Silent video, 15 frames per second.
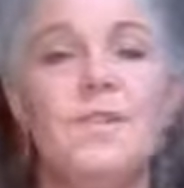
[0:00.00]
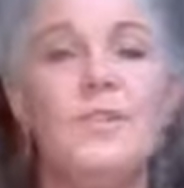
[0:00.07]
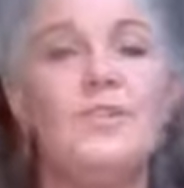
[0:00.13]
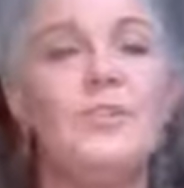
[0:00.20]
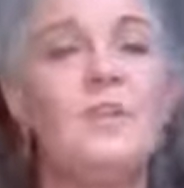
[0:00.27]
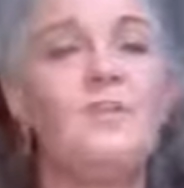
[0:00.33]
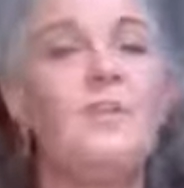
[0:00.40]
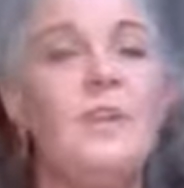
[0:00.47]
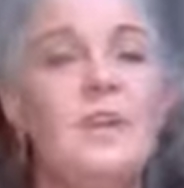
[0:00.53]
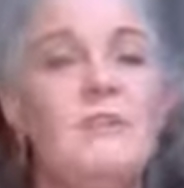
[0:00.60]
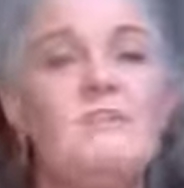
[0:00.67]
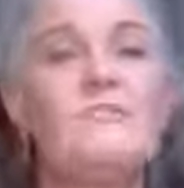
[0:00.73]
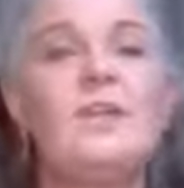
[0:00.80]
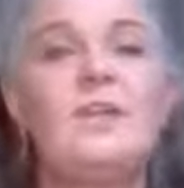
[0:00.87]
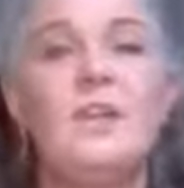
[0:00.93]
so that we can
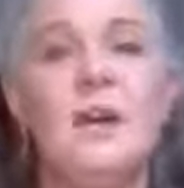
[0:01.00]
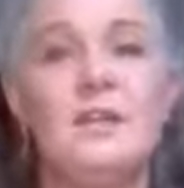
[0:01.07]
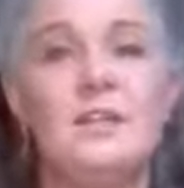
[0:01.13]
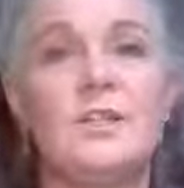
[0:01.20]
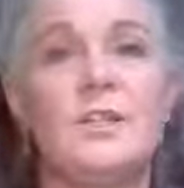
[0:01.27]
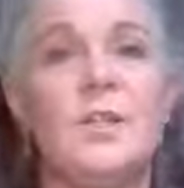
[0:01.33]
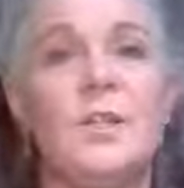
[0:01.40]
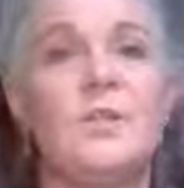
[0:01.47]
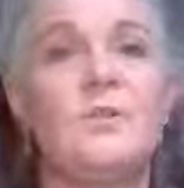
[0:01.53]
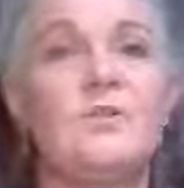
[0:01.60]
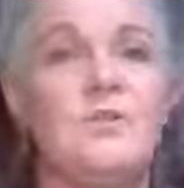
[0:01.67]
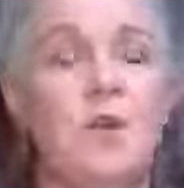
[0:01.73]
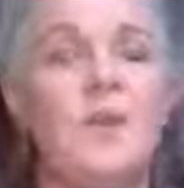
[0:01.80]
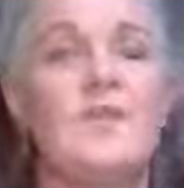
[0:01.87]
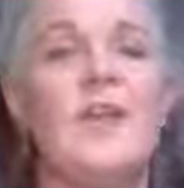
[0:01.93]
feel like
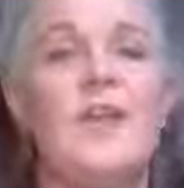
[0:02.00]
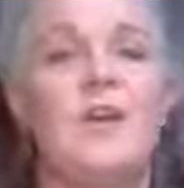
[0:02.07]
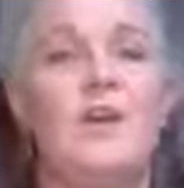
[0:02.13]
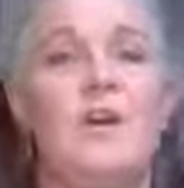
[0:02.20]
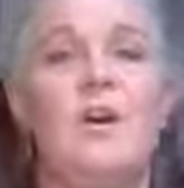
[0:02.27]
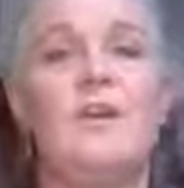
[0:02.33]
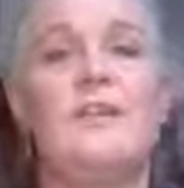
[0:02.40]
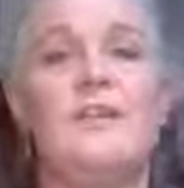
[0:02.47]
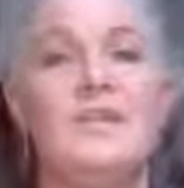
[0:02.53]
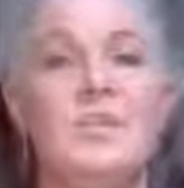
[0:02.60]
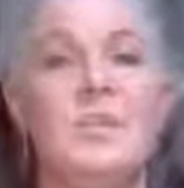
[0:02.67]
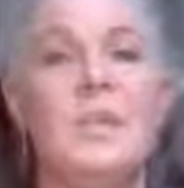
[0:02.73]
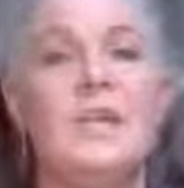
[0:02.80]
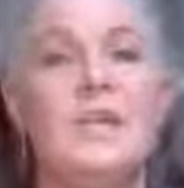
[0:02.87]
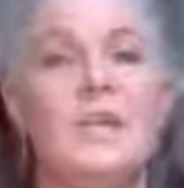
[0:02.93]
we've got that guidance
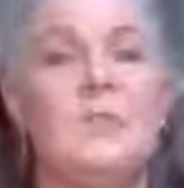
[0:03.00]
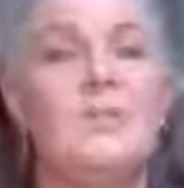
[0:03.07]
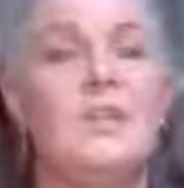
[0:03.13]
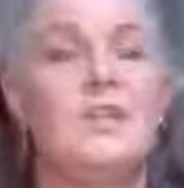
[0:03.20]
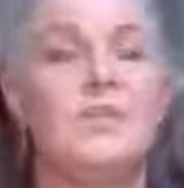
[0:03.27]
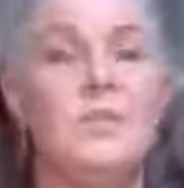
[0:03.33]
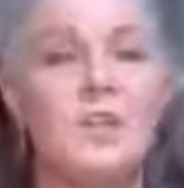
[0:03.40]
working with us.